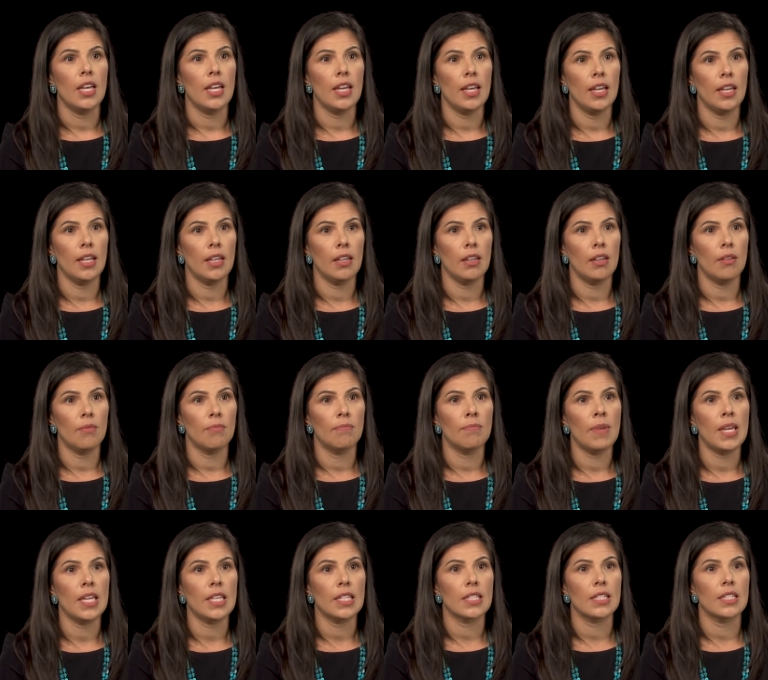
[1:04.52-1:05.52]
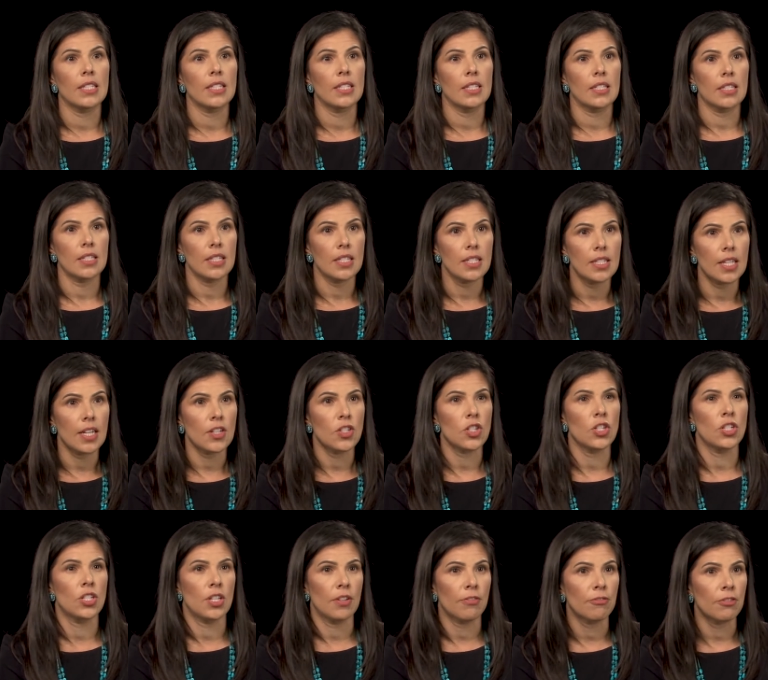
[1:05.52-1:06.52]
it makes
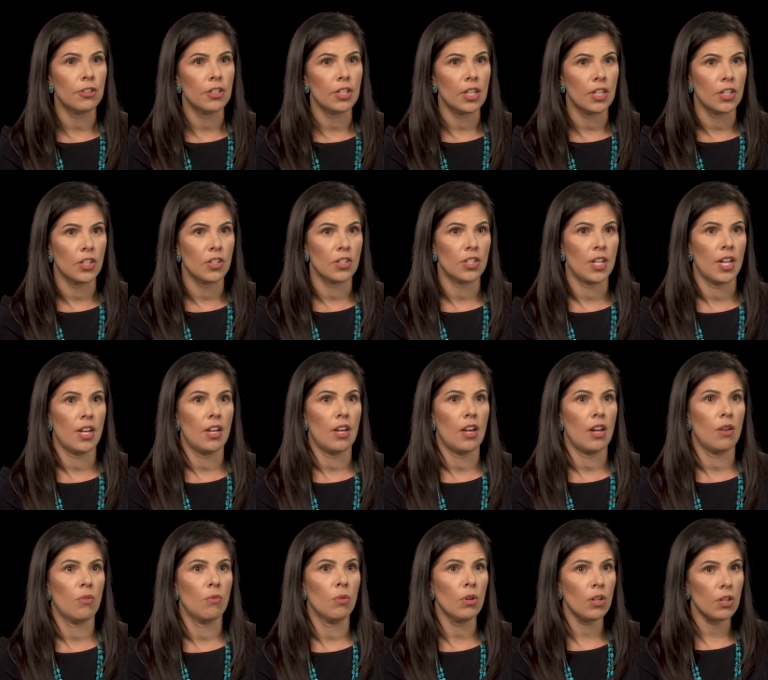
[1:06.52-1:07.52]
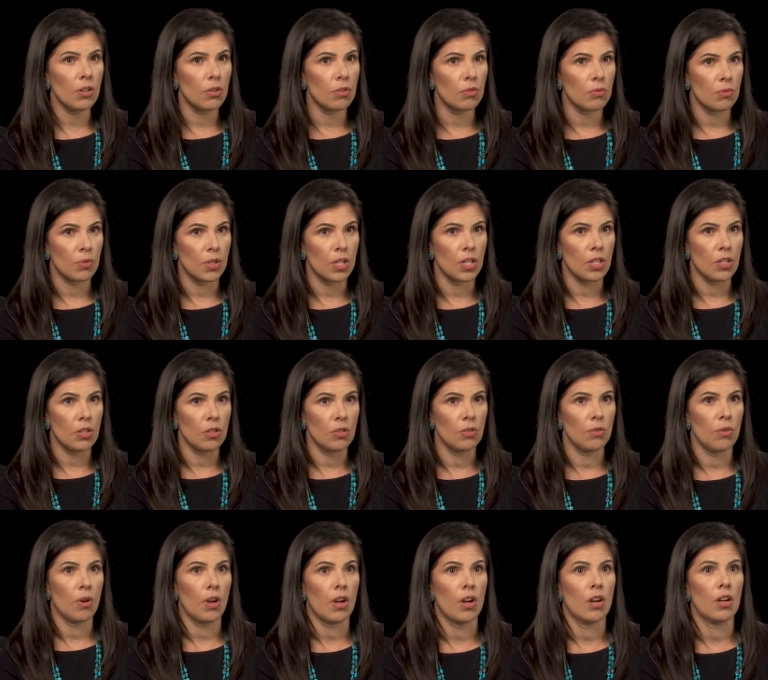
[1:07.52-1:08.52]
such a difference in your day to day work when
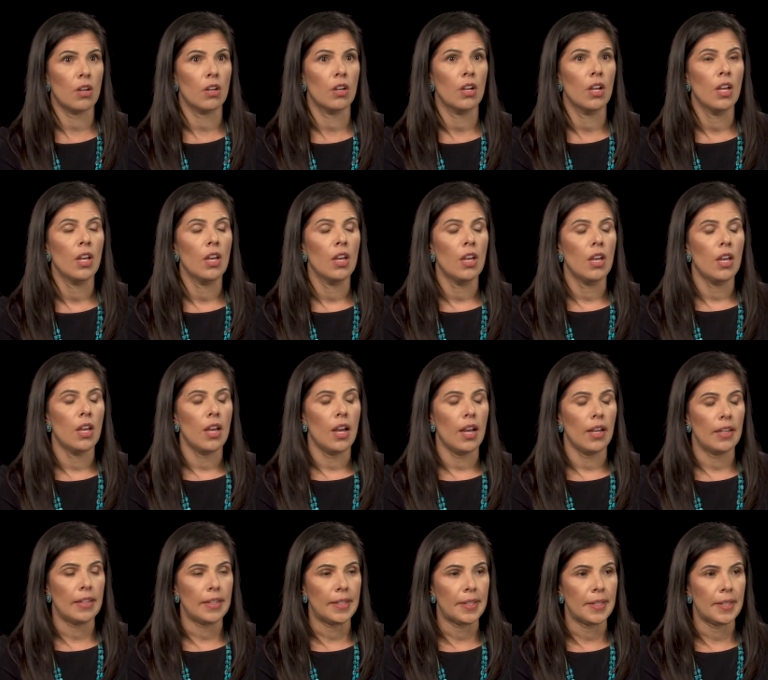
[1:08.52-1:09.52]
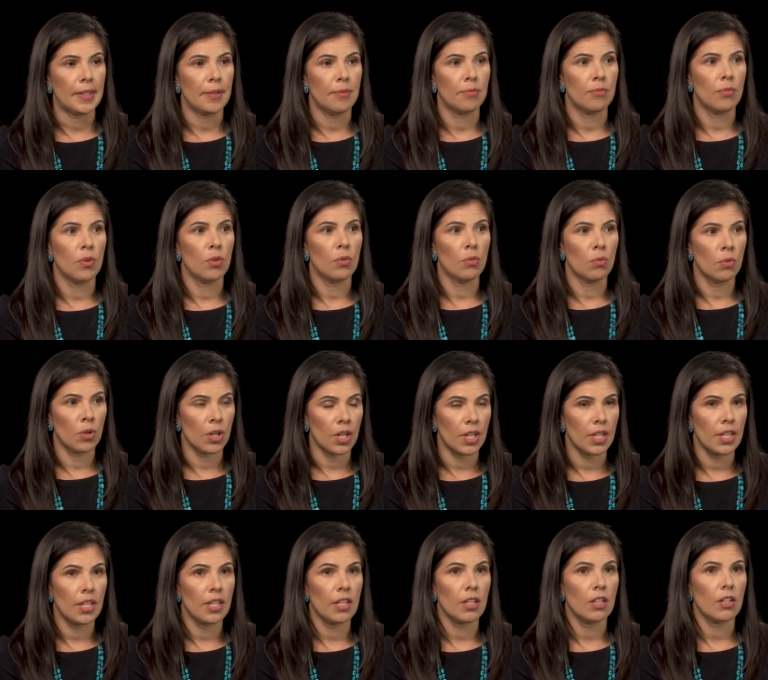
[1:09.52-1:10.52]
you are um,
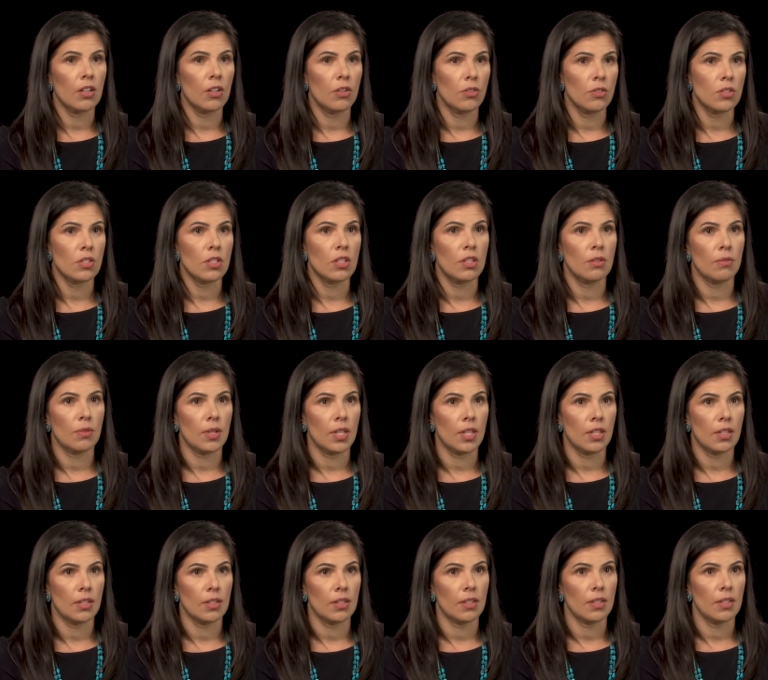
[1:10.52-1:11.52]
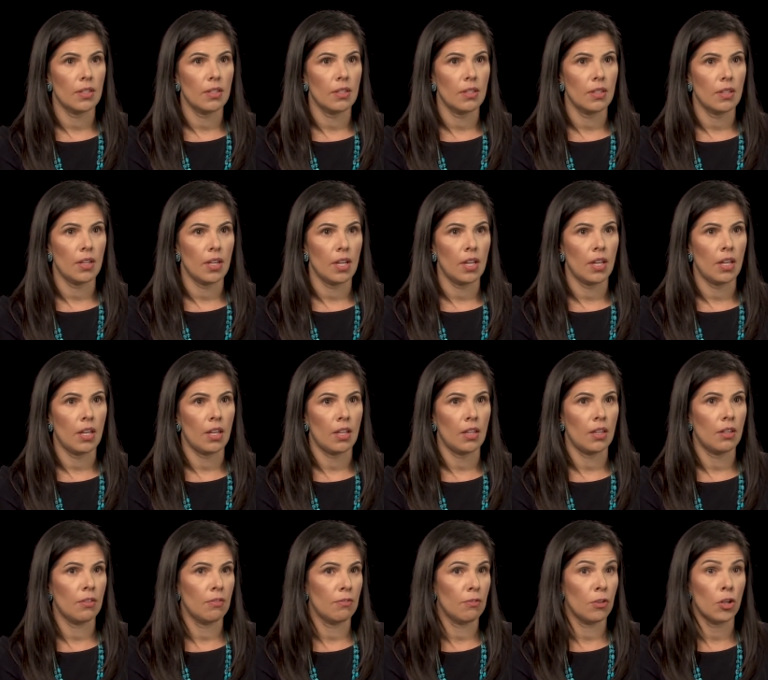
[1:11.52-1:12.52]
working closely with uh,
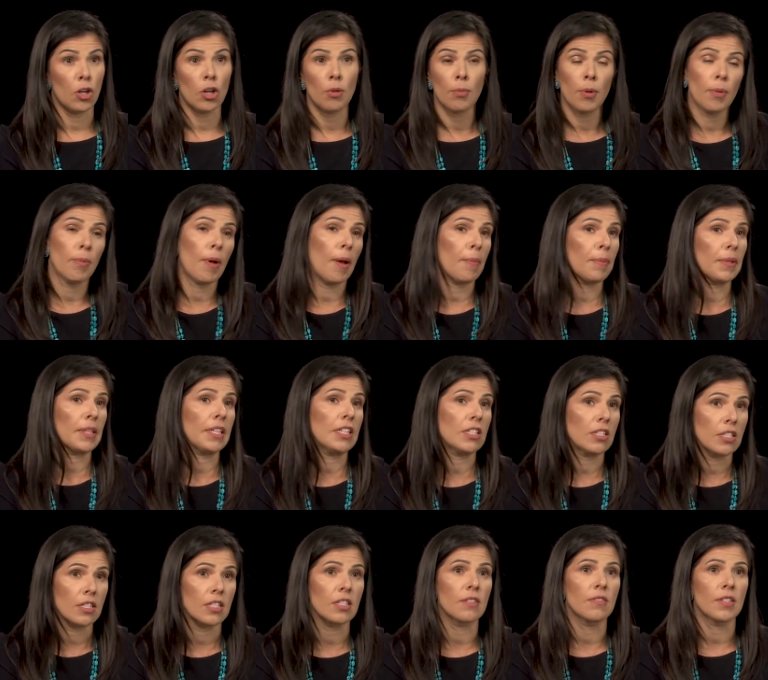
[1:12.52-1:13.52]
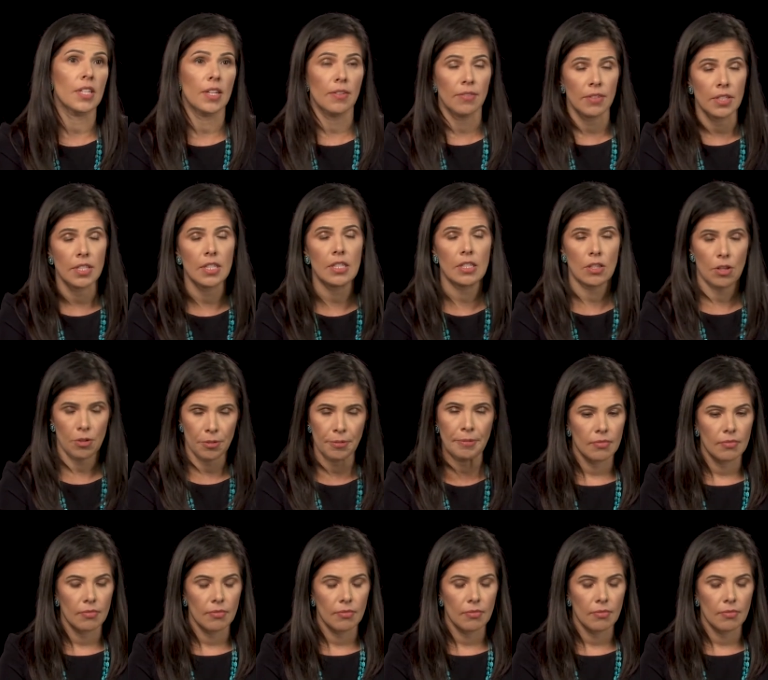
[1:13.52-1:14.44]
the vulnerable populations of San Francisco.